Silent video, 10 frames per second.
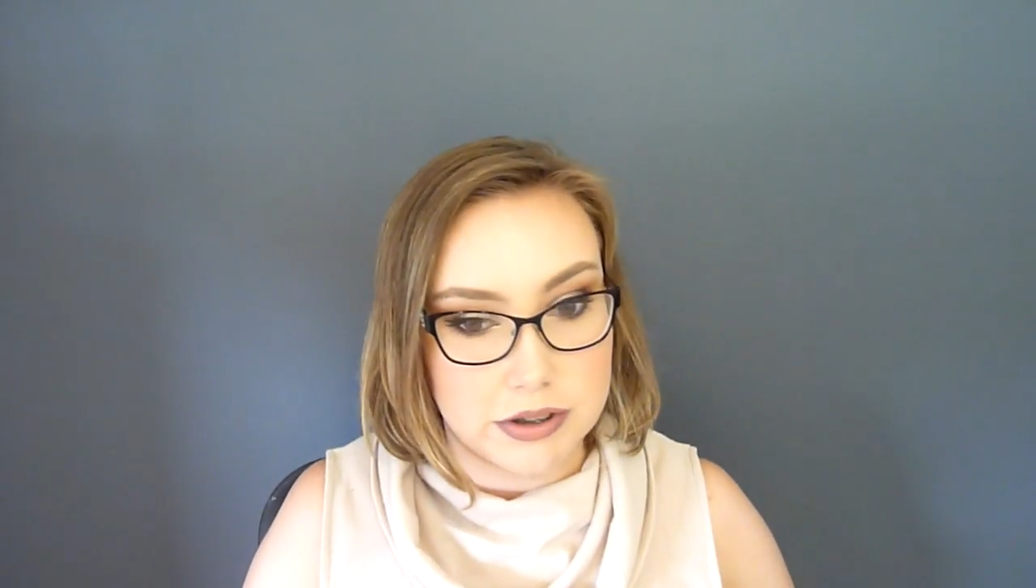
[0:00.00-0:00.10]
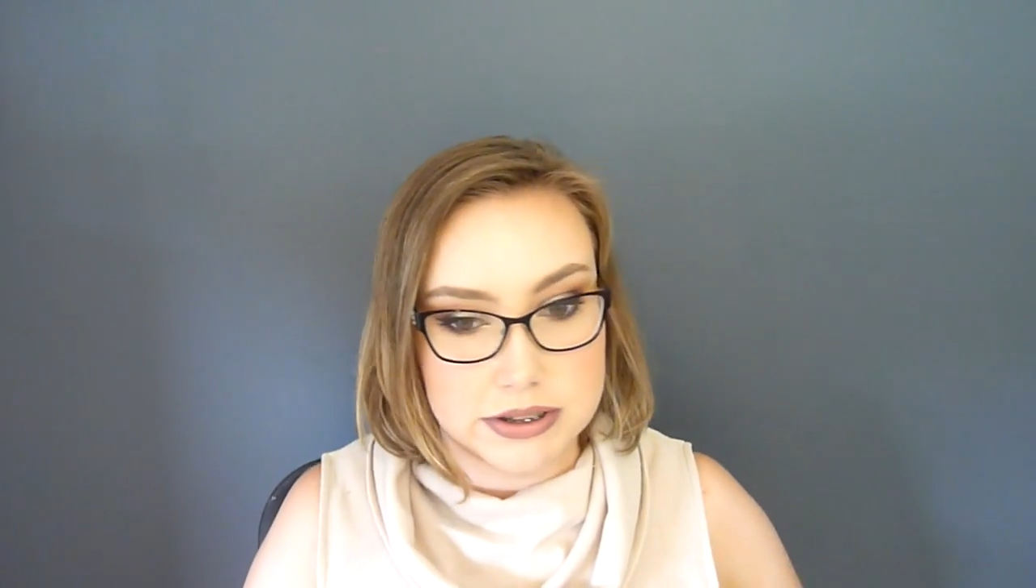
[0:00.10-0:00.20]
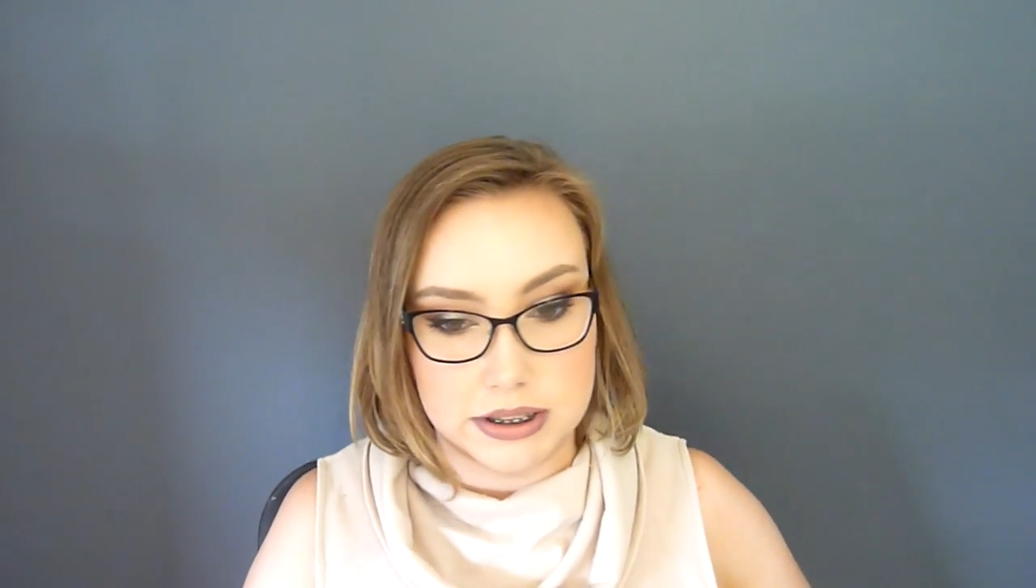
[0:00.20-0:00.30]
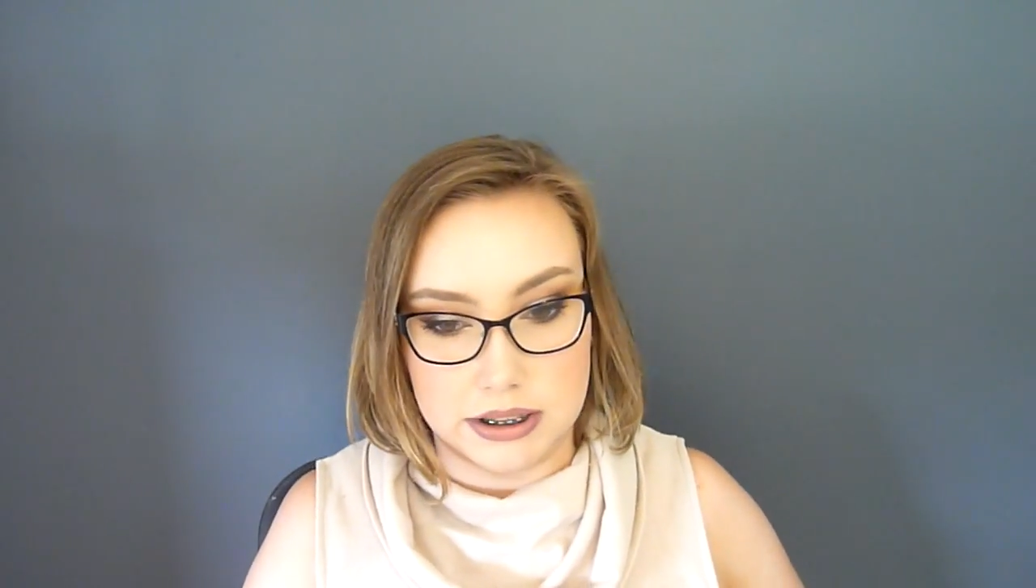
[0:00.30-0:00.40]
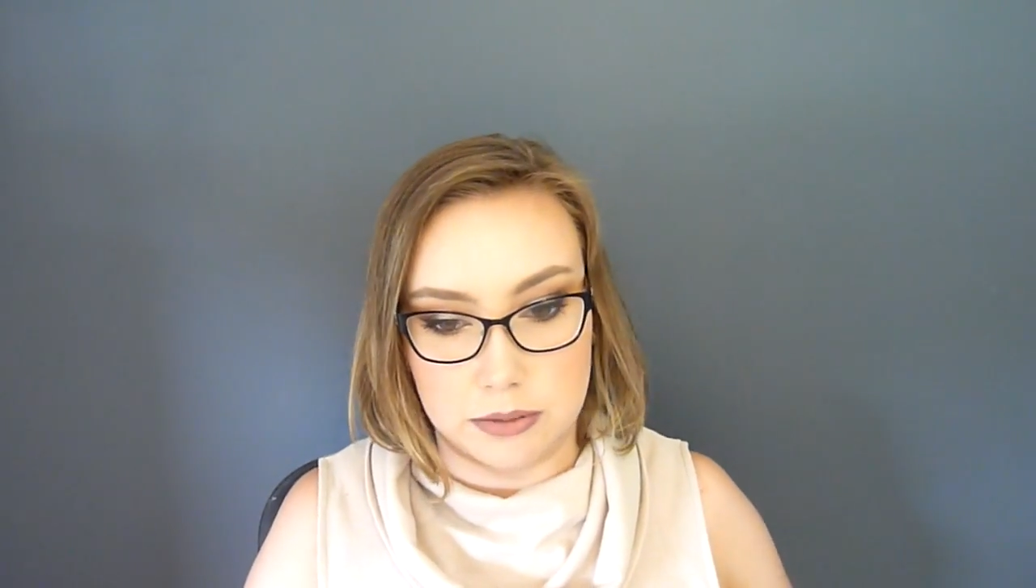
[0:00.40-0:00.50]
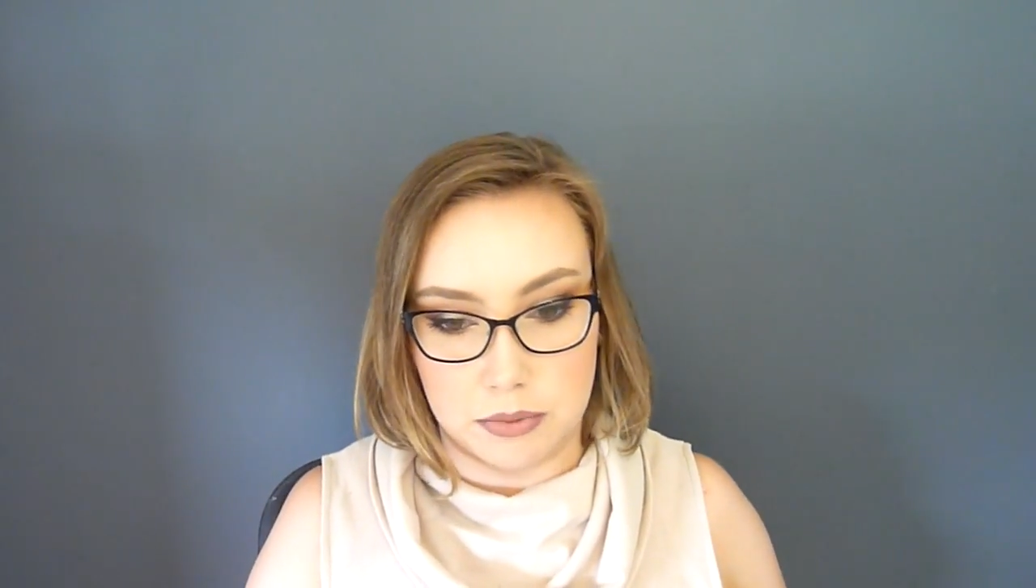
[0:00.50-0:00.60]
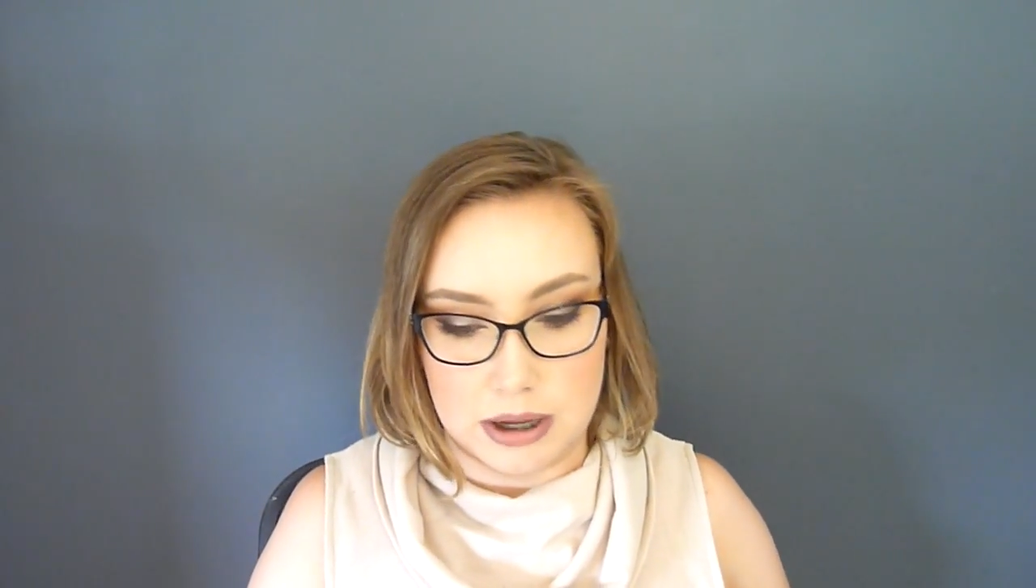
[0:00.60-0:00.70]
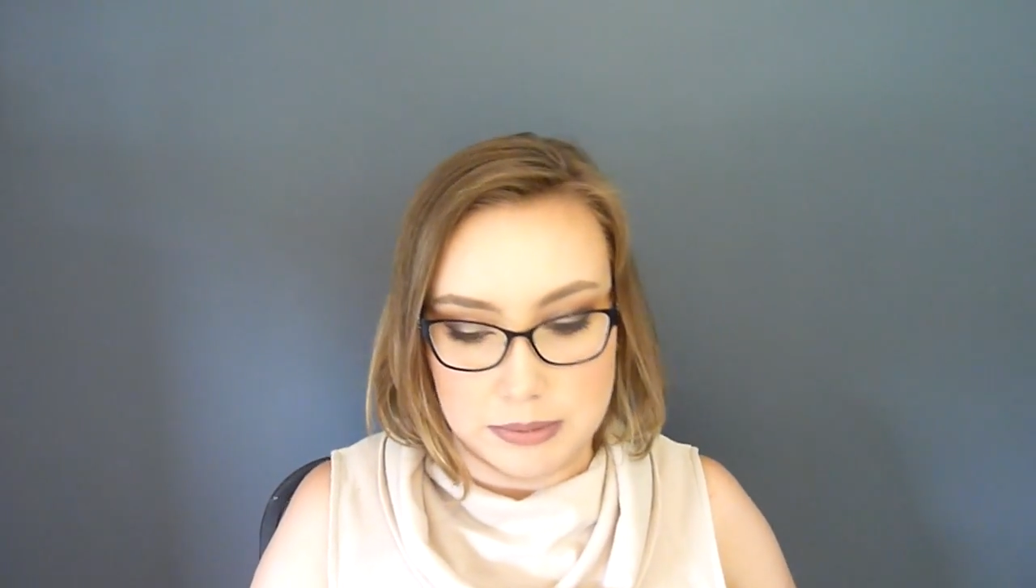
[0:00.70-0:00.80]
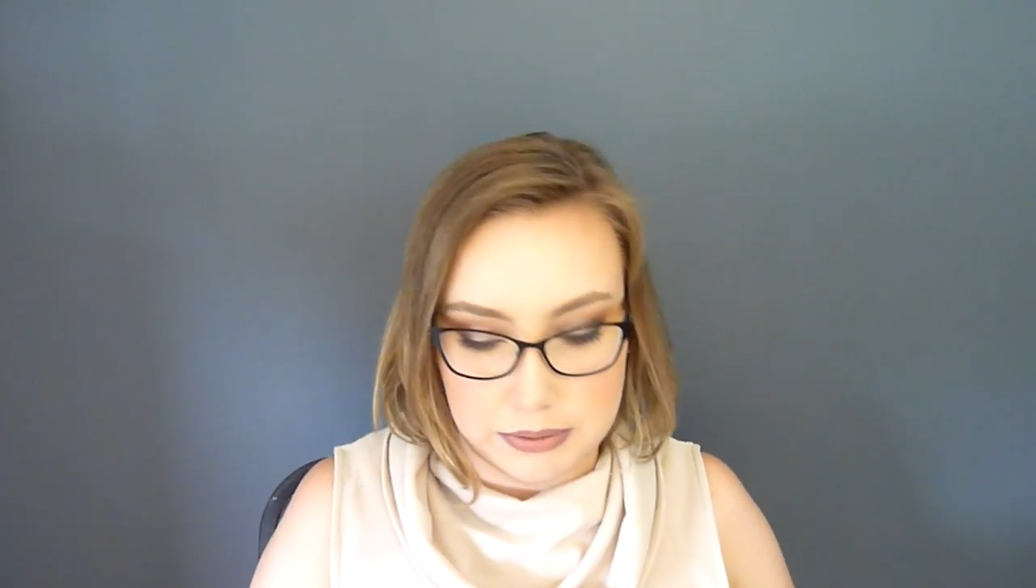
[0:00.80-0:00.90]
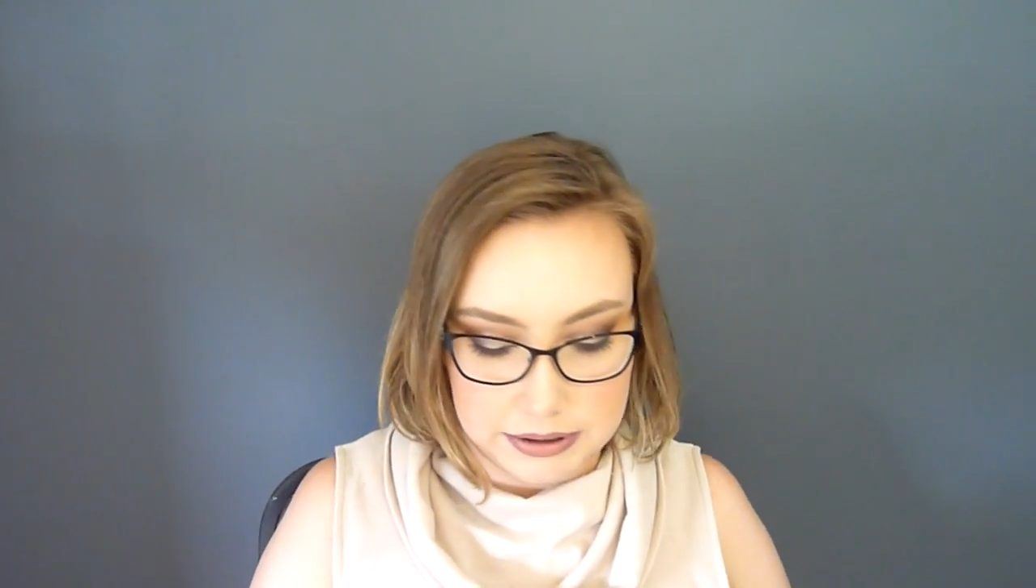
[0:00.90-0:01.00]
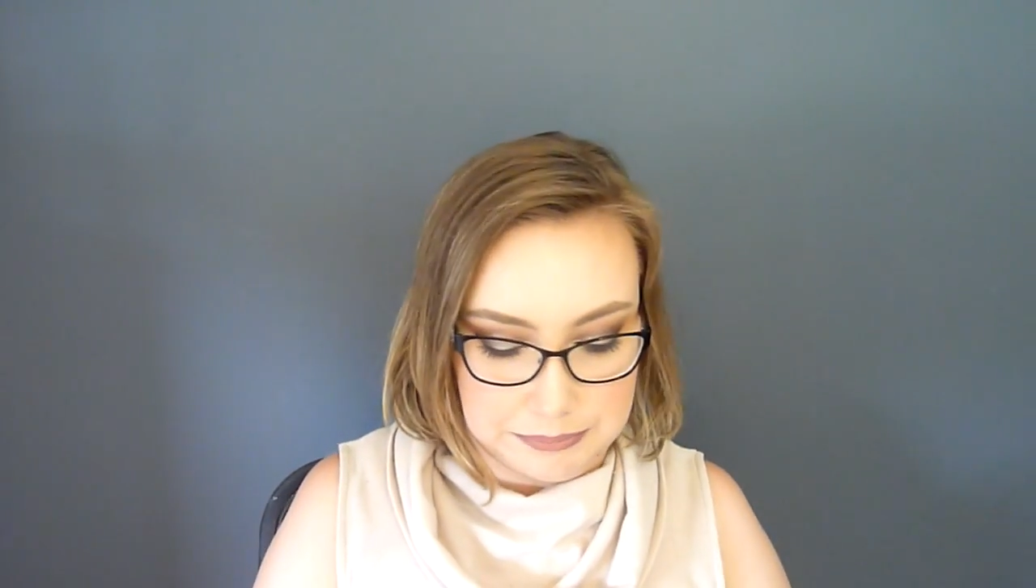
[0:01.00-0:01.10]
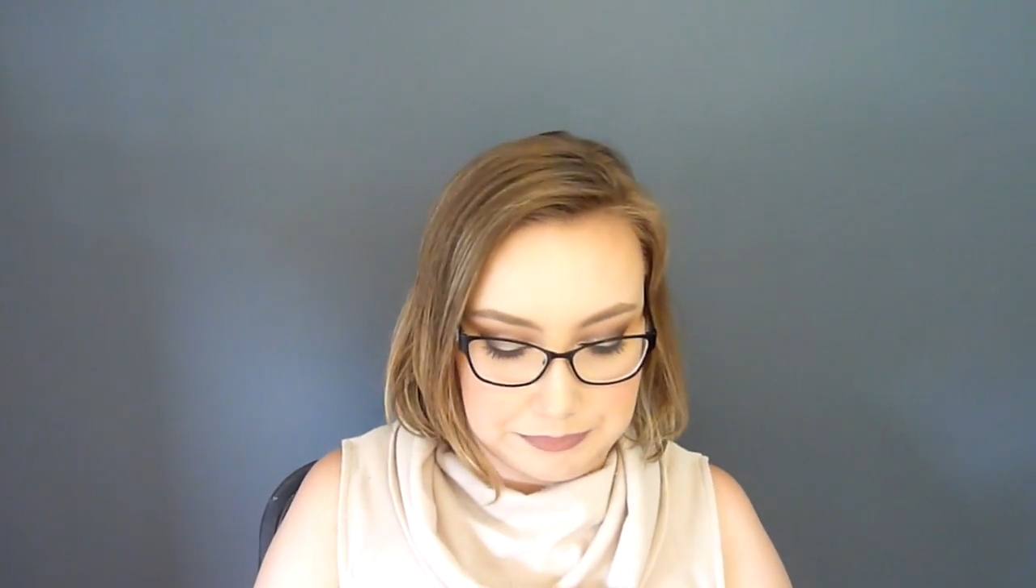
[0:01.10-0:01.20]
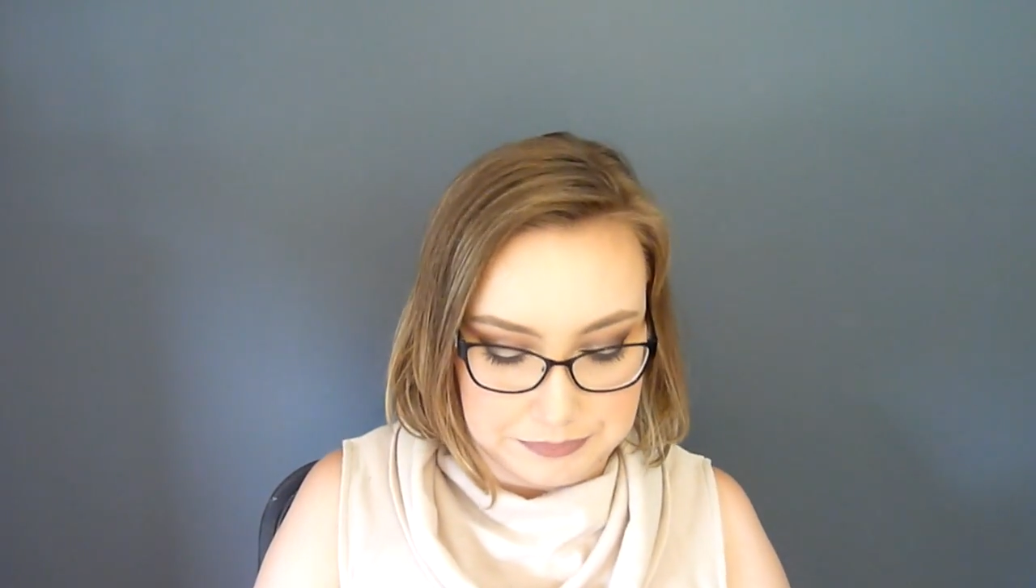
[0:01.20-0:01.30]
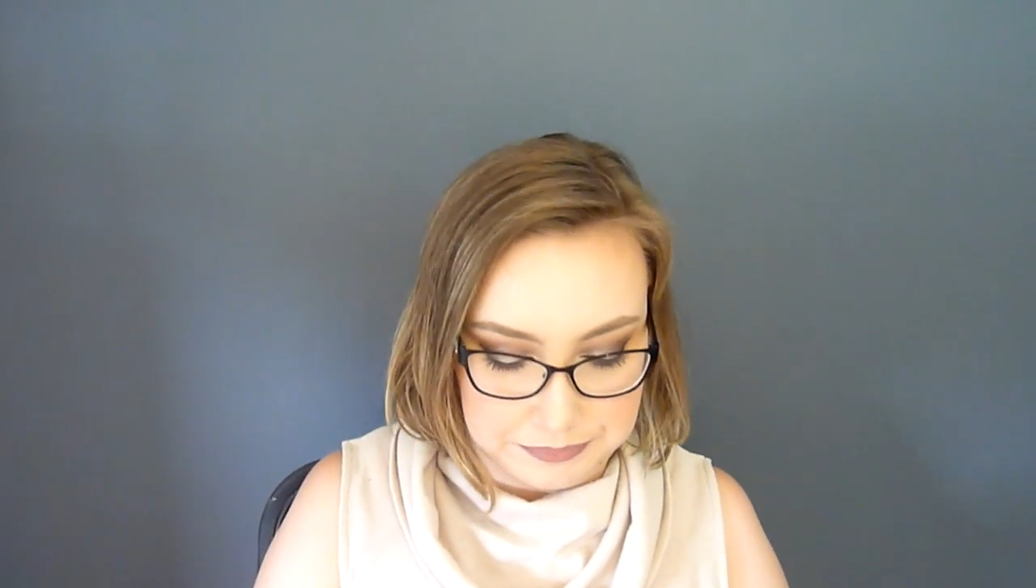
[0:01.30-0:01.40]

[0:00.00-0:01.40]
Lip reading: use a glitter primer with it.